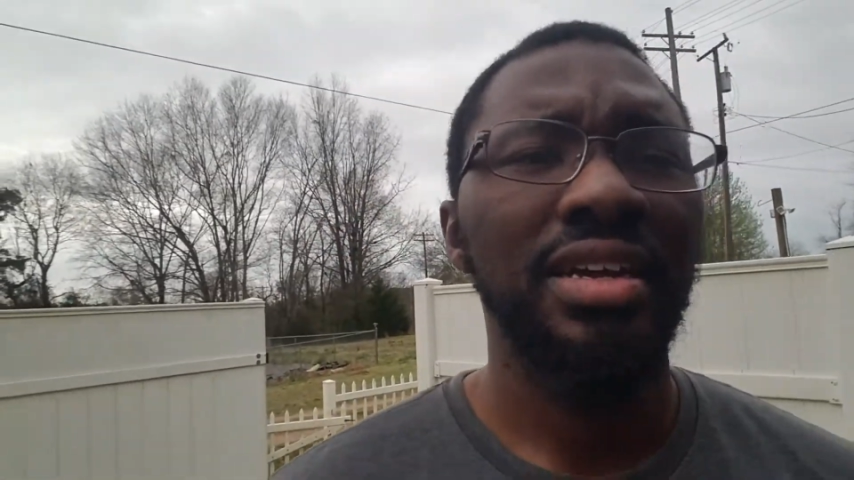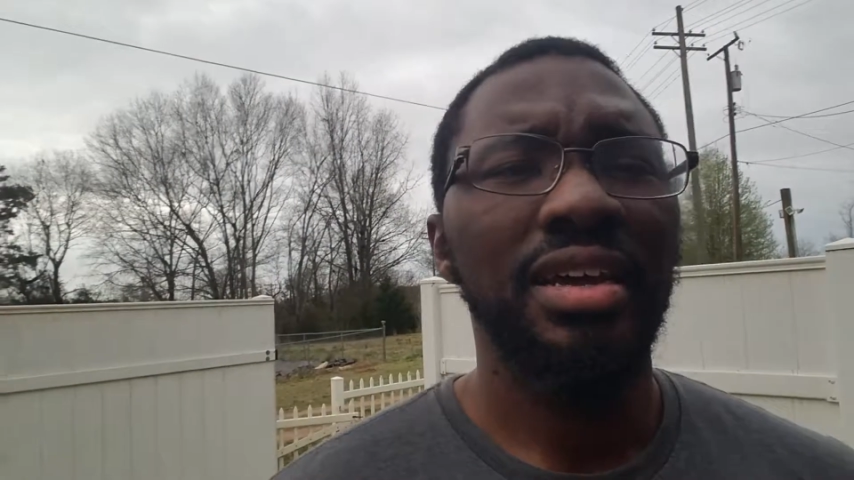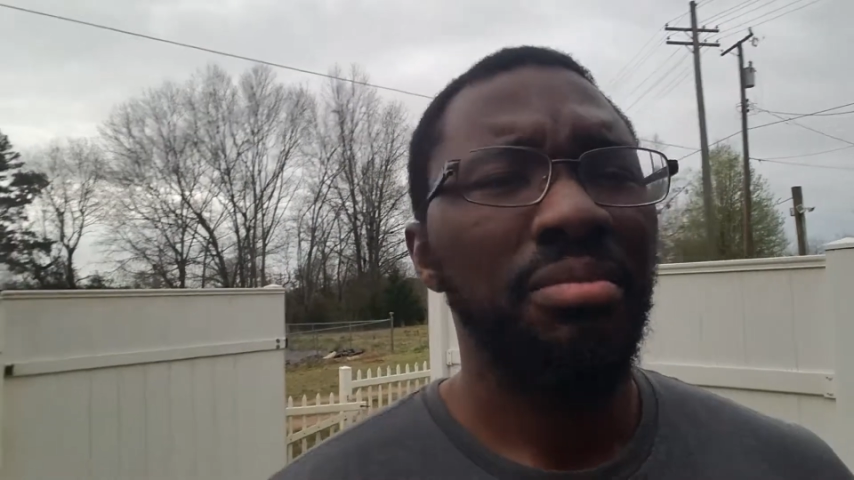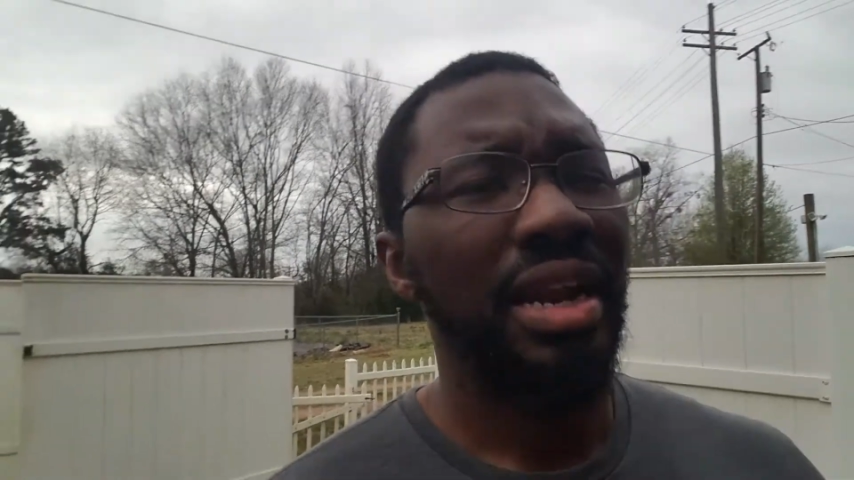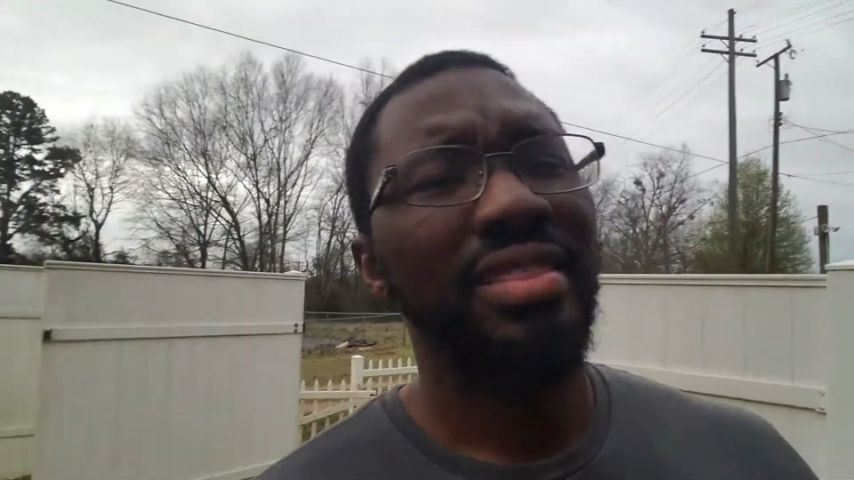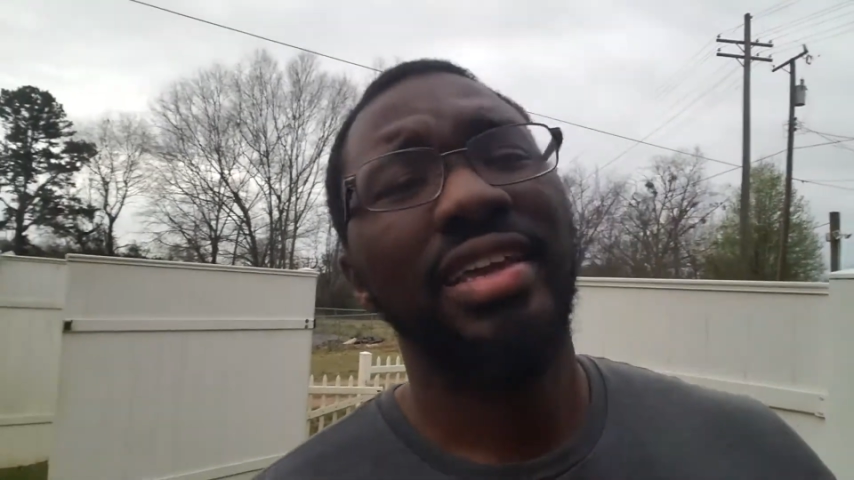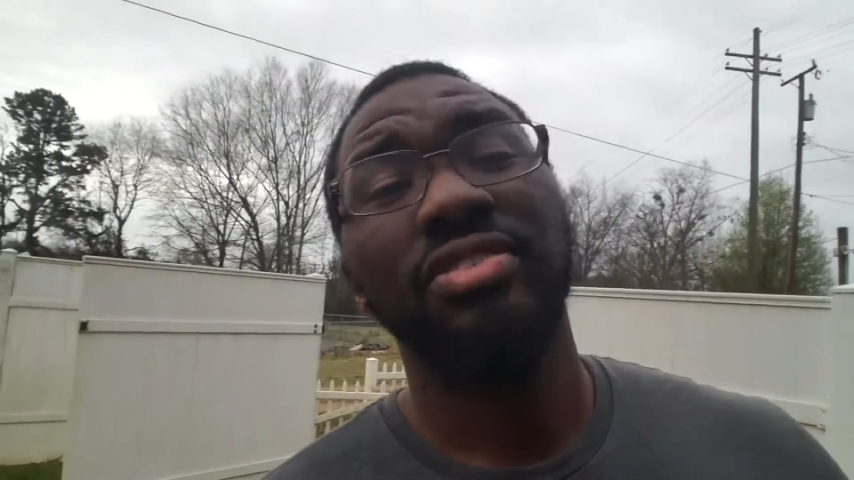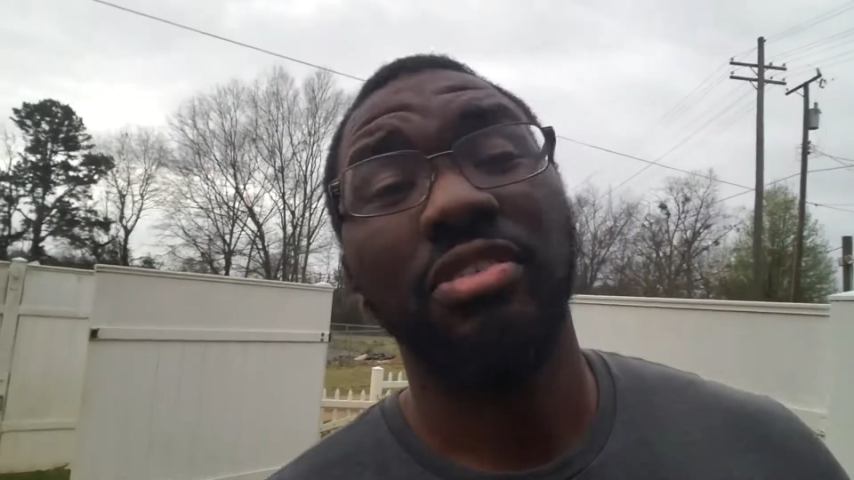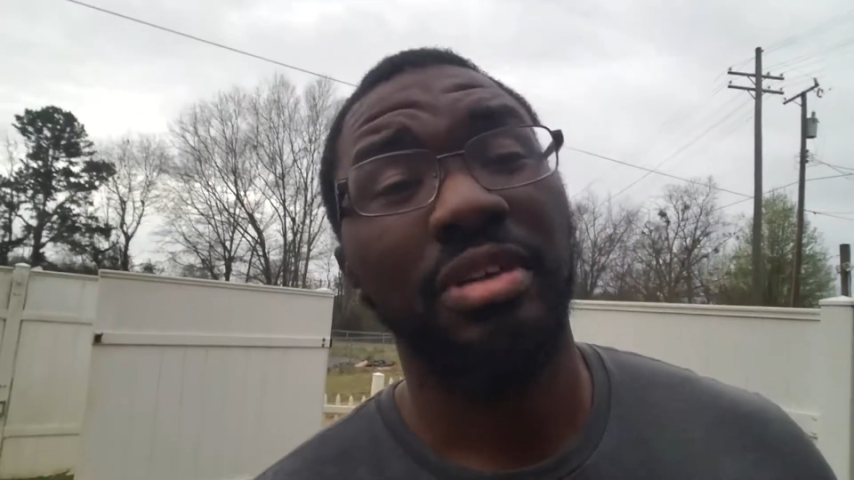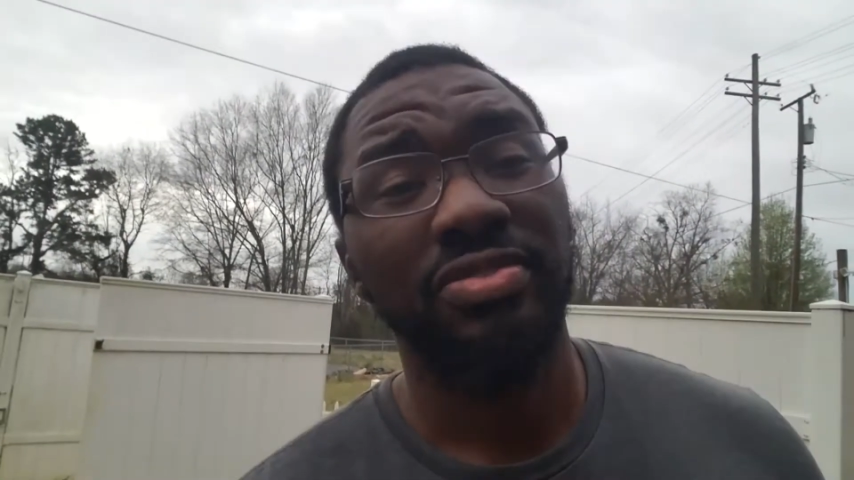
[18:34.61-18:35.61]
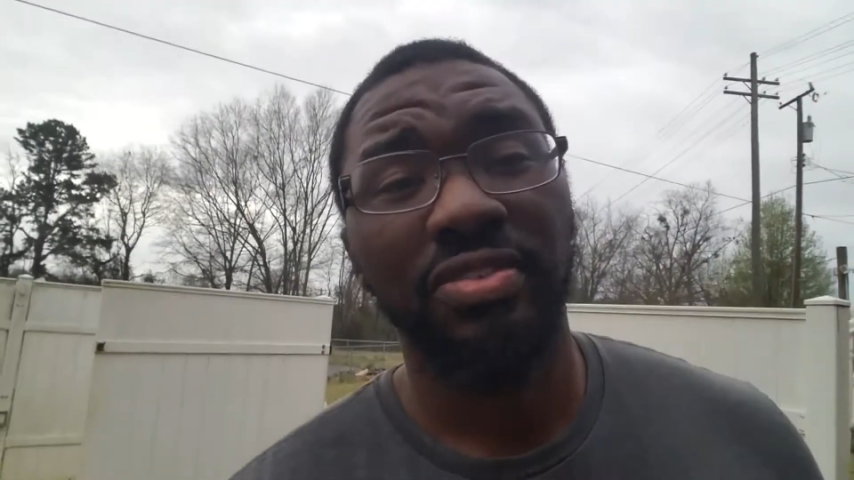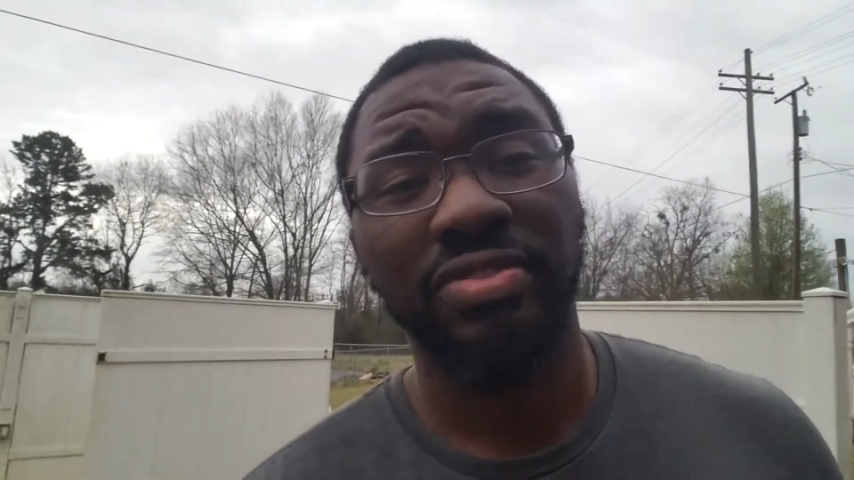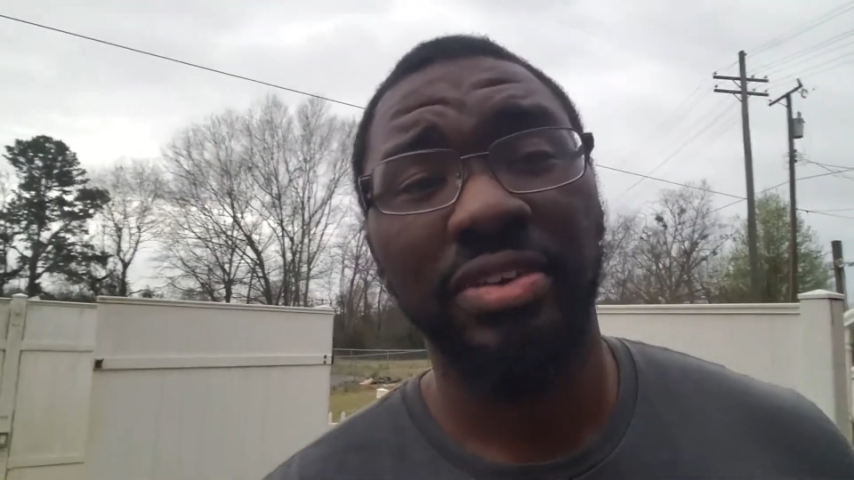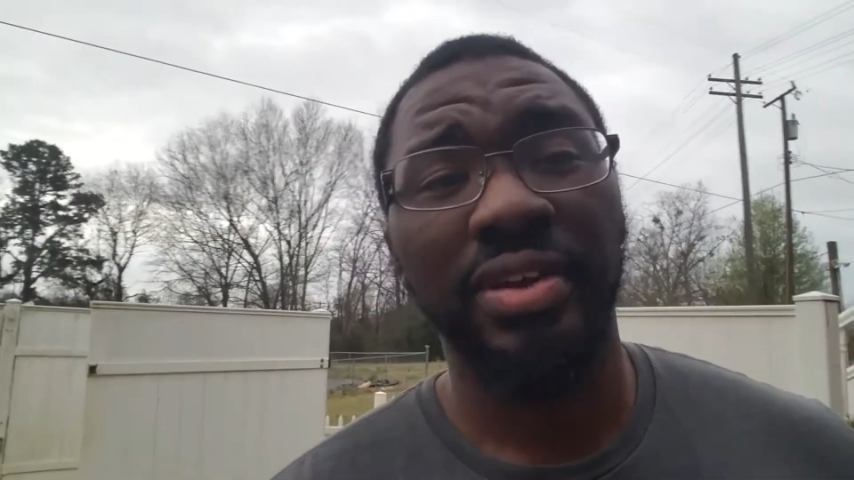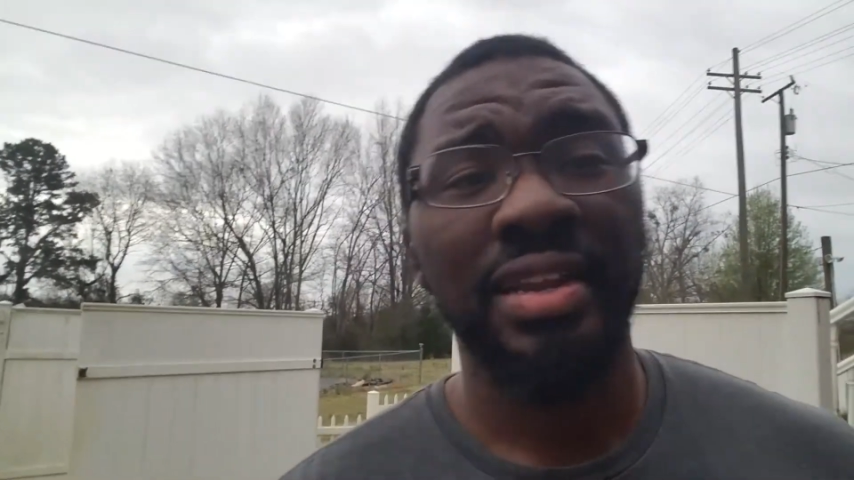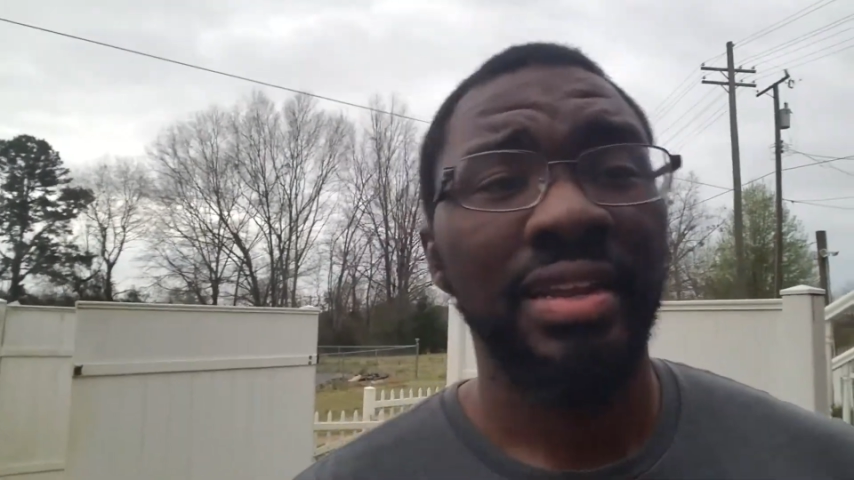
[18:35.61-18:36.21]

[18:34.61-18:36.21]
But I thank you so much for viewing.